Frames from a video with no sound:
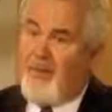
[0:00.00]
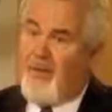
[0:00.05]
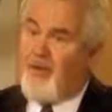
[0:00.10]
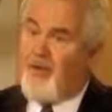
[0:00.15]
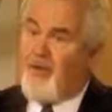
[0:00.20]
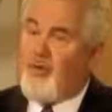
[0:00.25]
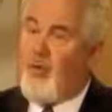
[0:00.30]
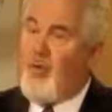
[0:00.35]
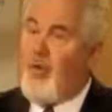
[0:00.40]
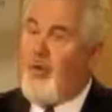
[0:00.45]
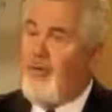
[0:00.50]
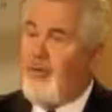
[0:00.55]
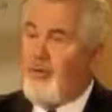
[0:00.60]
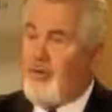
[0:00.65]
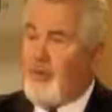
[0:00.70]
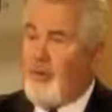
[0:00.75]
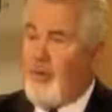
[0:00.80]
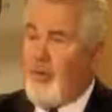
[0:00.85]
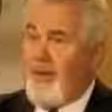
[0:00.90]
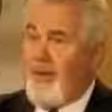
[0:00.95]
control of a
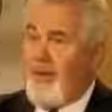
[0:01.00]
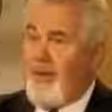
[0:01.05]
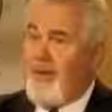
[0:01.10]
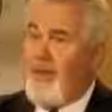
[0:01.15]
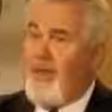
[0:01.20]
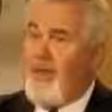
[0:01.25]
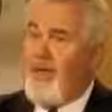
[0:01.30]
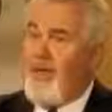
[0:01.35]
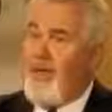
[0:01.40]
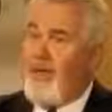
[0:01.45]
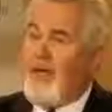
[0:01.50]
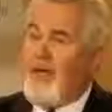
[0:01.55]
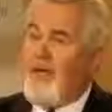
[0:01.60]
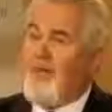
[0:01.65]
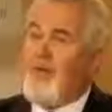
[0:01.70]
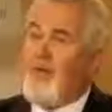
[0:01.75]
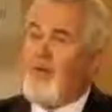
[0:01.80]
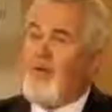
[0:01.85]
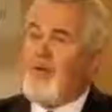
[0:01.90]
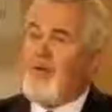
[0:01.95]
joint, and
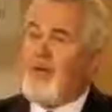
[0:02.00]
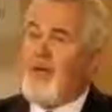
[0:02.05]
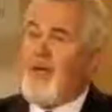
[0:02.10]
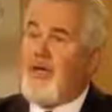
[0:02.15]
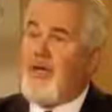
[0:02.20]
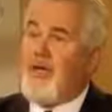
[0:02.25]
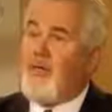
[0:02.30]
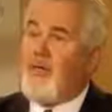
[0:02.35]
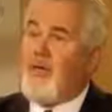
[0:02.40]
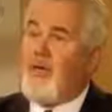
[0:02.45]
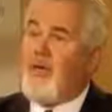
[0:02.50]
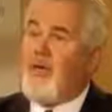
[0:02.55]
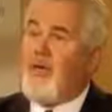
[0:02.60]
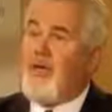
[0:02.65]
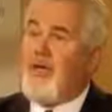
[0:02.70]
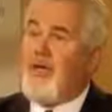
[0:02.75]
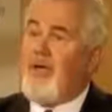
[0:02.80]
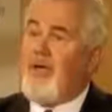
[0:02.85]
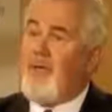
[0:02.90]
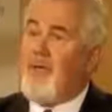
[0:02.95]
if we were talking about
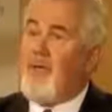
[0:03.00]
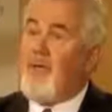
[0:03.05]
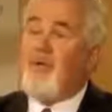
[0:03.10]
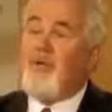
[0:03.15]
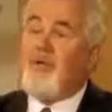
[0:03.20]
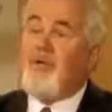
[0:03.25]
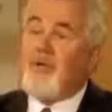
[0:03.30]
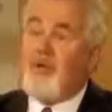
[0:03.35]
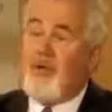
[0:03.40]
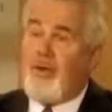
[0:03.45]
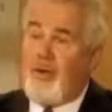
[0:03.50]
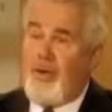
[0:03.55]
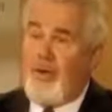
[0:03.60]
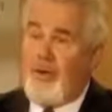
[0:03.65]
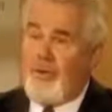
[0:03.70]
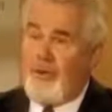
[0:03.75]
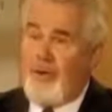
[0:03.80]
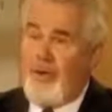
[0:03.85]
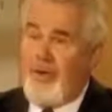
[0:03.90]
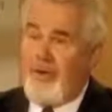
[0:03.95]
a rheumatoid
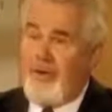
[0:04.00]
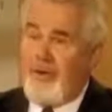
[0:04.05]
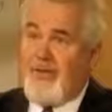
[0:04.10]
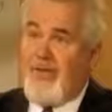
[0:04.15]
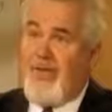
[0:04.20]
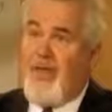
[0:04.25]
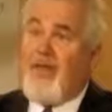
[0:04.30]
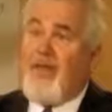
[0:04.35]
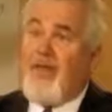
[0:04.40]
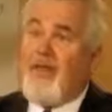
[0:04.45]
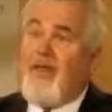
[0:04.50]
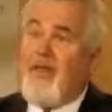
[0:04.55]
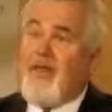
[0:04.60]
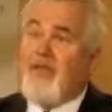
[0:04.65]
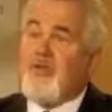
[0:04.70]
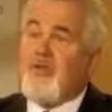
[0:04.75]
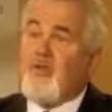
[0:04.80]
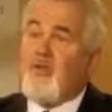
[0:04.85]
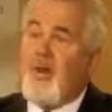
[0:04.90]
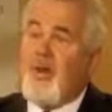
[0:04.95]
arthritis,
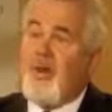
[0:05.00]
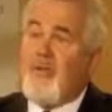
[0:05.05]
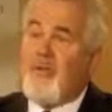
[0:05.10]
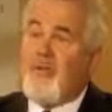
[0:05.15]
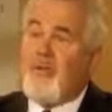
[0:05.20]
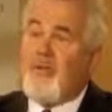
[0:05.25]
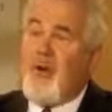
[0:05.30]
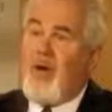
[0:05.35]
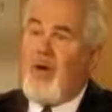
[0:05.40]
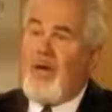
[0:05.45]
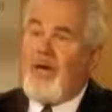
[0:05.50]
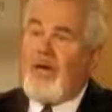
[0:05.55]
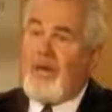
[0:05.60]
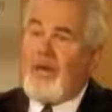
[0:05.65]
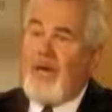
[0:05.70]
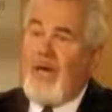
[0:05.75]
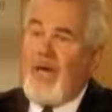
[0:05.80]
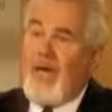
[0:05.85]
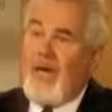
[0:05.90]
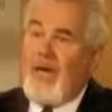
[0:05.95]
that's where the
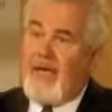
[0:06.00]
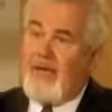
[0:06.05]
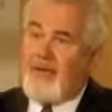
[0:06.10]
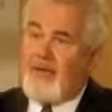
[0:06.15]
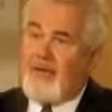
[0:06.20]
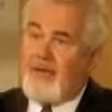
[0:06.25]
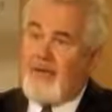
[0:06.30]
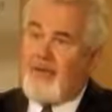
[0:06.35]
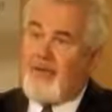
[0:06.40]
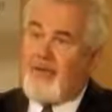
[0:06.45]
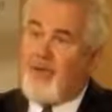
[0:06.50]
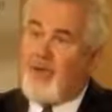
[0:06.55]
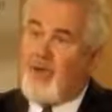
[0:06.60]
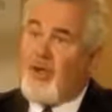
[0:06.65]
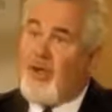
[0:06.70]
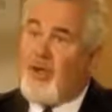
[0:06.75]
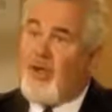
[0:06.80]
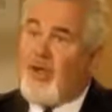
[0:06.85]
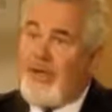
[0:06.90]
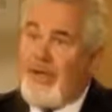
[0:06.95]
body has
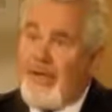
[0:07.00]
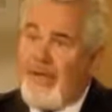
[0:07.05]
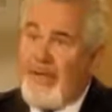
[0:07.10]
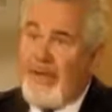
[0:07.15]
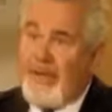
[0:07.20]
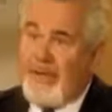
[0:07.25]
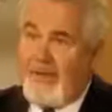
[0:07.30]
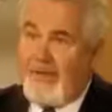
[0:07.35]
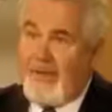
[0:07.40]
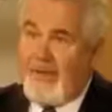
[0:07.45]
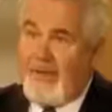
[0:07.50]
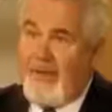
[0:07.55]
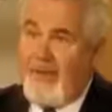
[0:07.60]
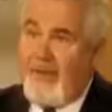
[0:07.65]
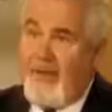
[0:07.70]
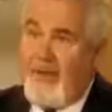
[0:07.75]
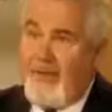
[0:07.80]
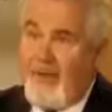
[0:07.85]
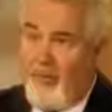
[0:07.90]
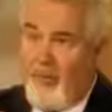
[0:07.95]
turned against
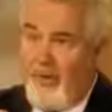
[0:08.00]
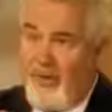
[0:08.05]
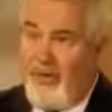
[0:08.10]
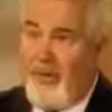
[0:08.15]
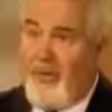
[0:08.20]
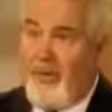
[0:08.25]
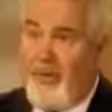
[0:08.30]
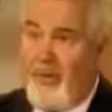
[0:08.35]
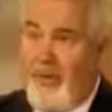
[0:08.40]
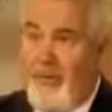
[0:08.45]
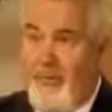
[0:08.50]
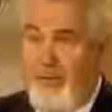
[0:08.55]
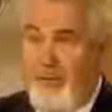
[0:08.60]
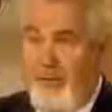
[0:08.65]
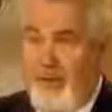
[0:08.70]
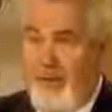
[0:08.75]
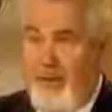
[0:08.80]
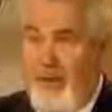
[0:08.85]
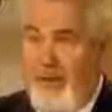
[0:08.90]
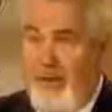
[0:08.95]
the material of the
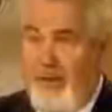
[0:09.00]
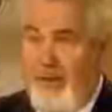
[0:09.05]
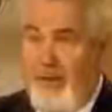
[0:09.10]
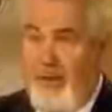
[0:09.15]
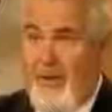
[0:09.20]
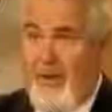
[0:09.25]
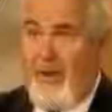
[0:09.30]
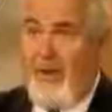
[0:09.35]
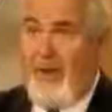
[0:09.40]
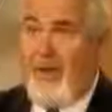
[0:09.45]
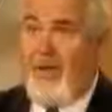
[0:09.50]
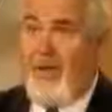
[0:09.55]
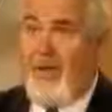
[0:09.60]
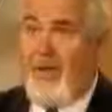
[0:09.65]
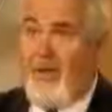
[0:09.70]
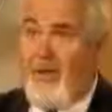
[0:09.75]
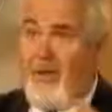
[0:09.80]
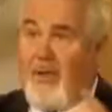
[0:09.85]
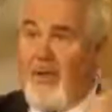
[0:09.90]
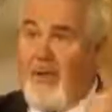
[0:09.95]
joint.
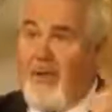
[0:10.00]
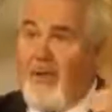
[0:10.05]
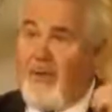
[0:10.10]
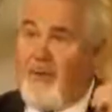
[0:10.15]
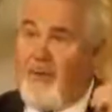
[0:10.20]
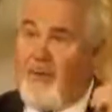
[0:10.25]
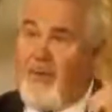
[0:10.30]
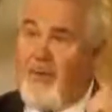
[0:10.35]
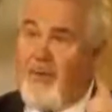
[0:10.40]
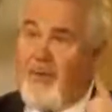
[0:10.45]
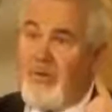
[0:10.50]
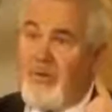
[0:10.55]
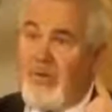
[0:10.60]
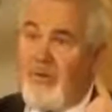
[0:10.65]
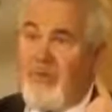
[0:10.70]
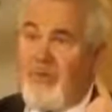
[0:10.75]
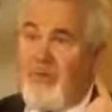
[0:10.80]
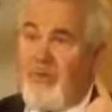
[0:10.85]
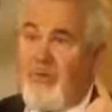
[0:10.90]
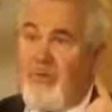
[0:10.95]
The immune
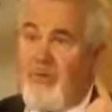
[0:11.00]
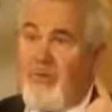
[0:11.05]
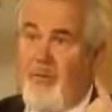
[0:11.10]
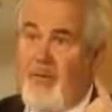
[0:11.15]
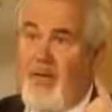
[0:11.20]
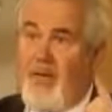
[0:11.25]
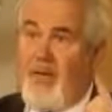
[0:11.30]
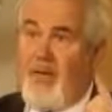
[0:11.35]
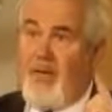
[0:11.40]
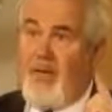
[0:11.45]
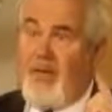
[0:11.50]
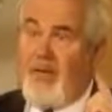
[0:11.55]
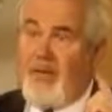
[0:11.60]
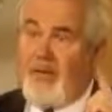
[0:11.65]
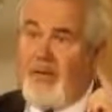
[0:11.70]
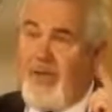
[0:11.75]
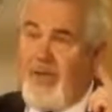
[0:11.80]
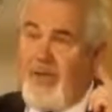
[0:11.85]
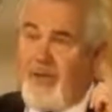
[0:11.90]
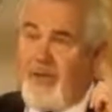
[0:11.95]
system of the body
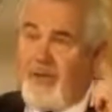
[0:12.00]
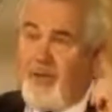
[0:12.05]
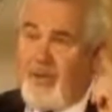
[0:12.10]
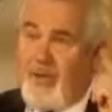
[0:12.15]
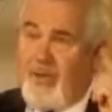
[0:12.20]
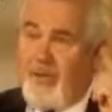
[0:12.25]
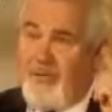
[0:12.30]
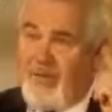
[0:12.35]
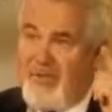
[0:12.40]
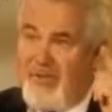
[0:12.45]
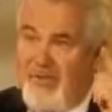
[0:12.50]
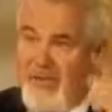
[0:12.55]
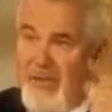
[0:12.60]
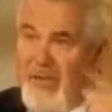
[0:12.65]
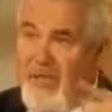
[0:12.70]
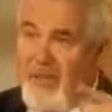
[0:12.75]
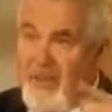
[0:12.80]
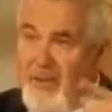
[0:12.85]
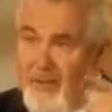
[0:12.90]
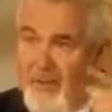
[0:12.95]
has actually
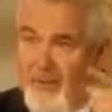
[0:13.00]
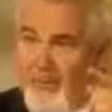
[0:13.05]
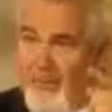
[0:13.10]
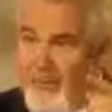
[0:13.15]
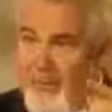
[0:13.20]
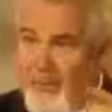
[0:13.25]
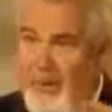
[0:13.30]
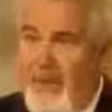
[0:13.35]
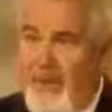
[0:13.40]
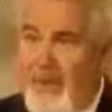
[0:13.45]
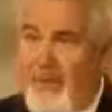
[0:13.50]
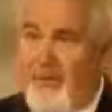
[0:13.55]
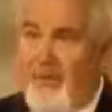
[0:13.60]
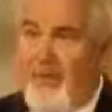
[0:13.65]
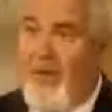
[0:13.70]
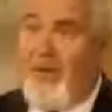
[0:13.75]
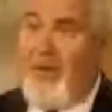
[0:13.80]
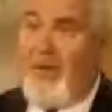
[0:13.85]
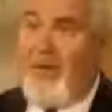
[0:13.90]
mistakenly believed